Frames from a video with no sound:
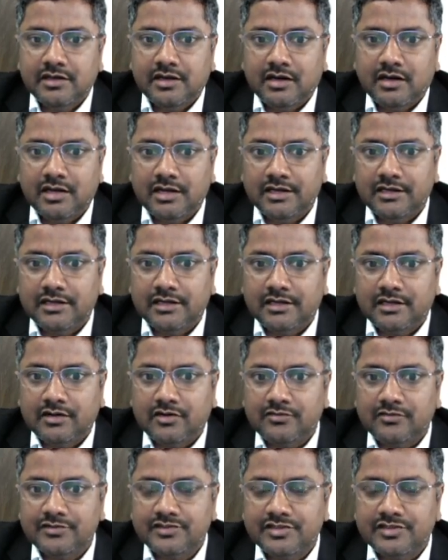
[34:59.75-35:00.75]
and the
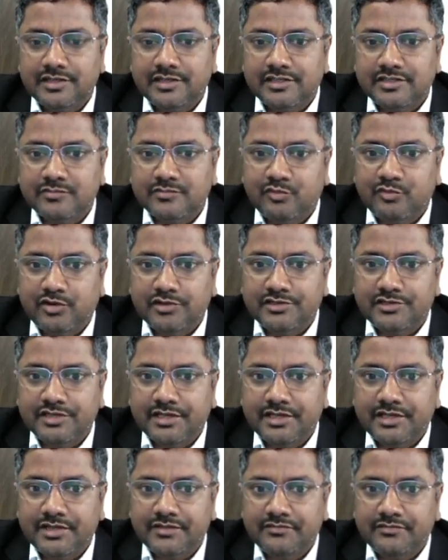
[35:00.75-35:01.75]
coefficient is
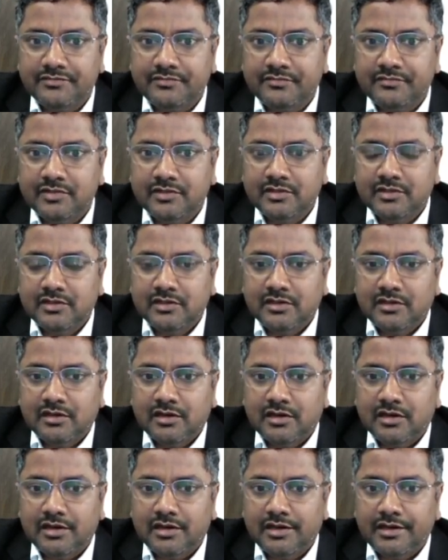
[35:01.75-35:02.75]
positive,
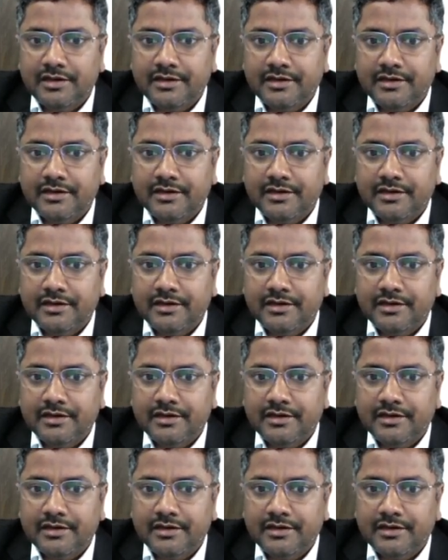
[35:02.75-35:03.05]
and